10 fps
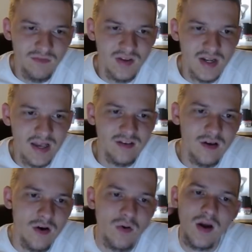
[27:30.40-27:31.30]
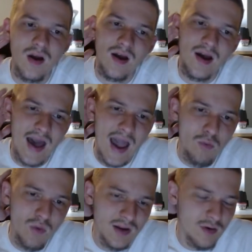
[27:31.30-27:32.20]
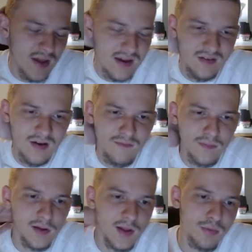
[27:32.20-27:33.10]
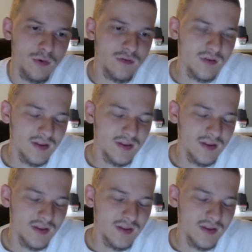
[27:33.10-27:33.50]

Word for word: today, so I really don't like a ton from the Clippers.